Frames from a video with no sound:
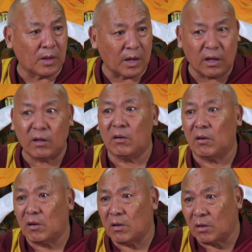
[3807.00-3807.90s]
Then
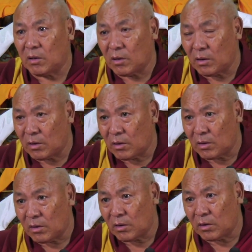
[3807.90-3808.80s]

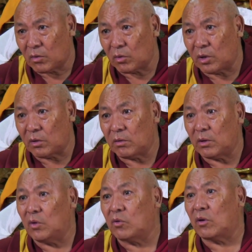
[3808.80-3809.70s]
to the
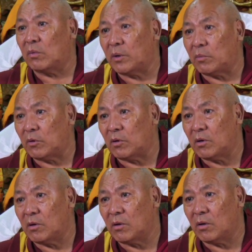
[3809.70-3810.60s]
neutral people.
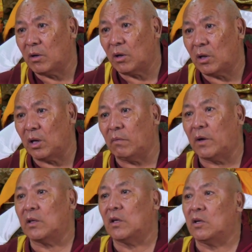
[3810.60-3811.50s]
Then
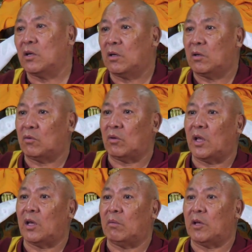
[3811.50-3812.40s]
finally to the
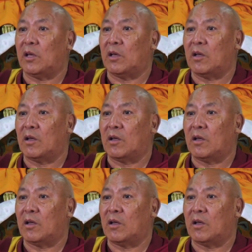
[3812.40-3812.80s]
enemy.